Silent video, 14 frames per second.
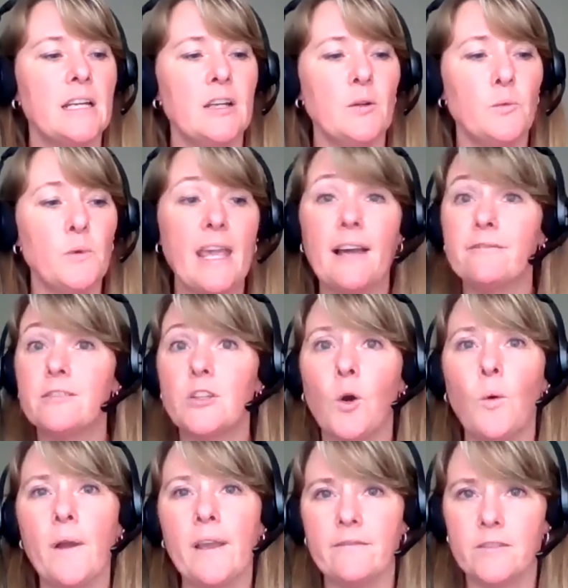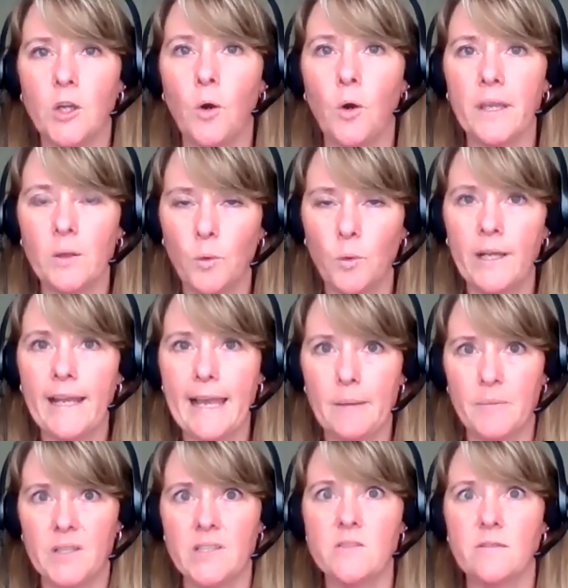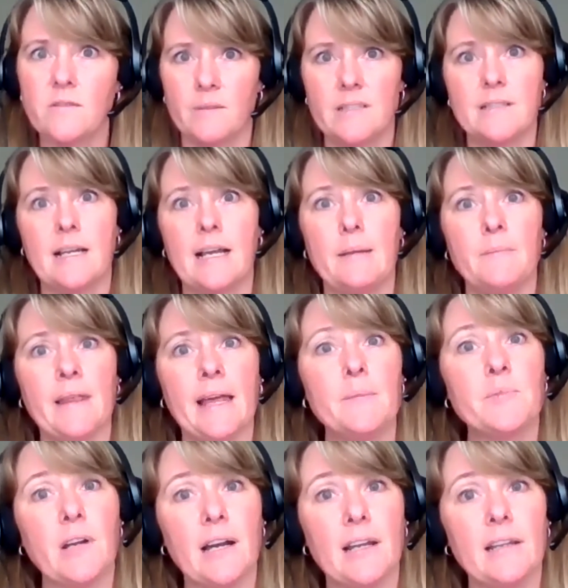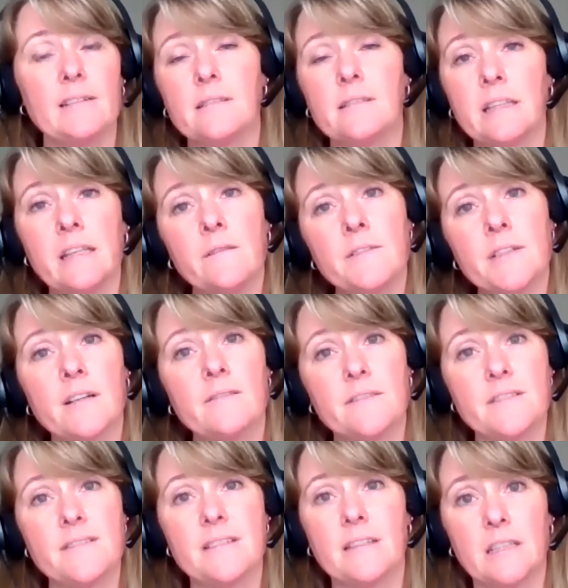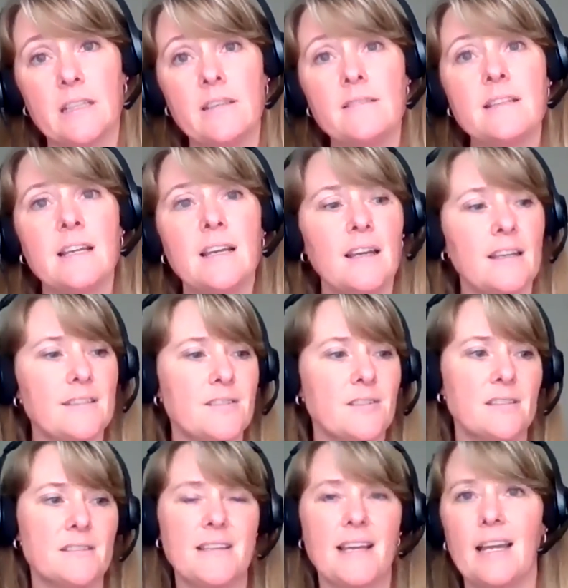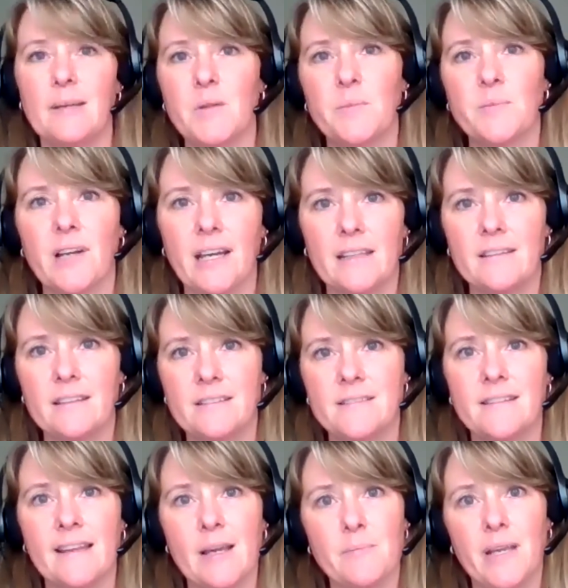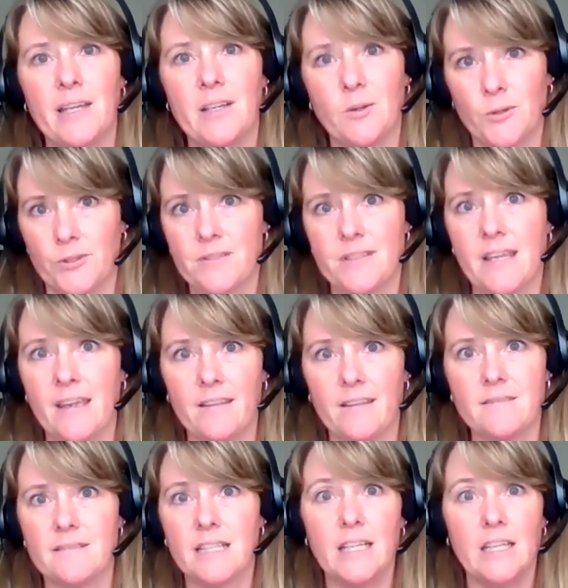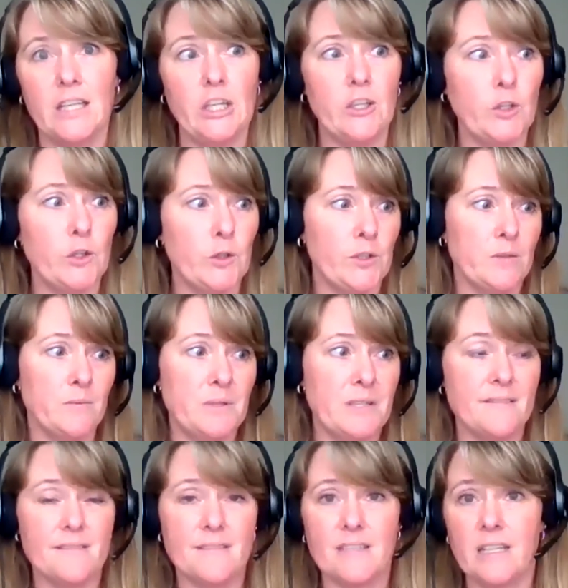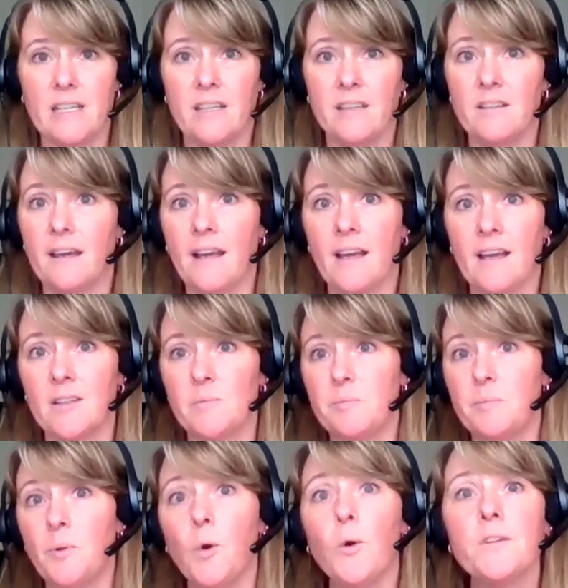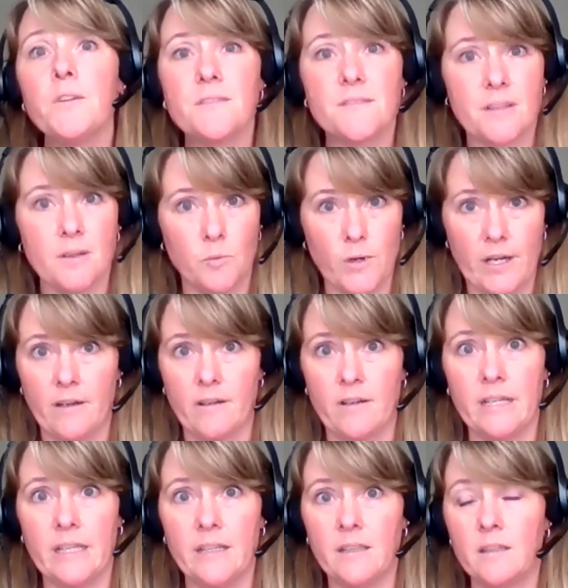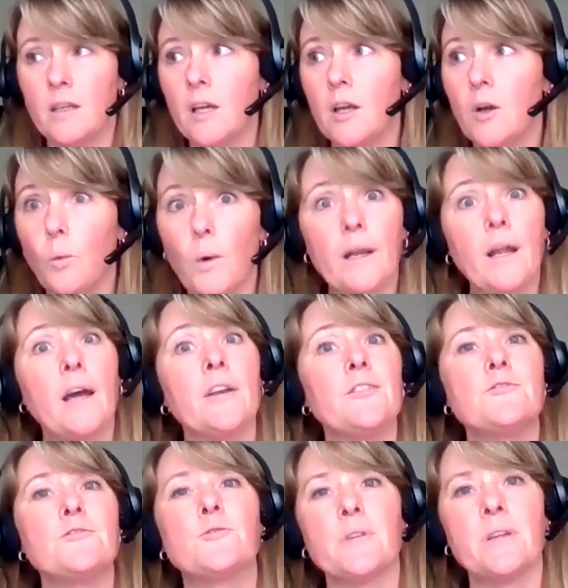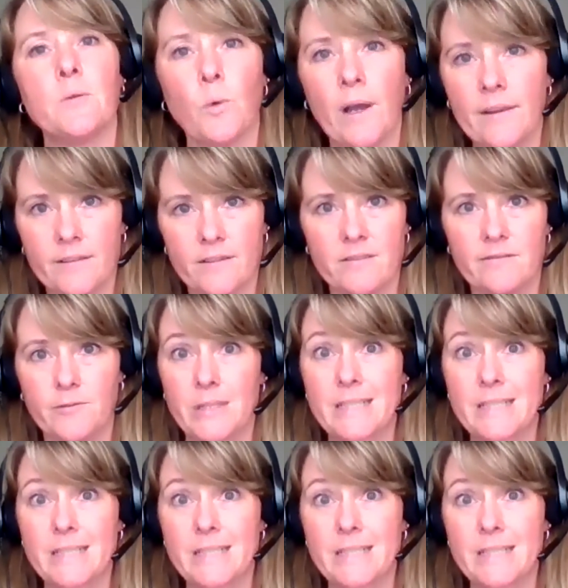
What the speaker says: we have no way of knowing what happens from the time that product leaves our facilities until the time the product is in that pet owner's hands. It could be sitting on a porch somewhere in 100-degree weather for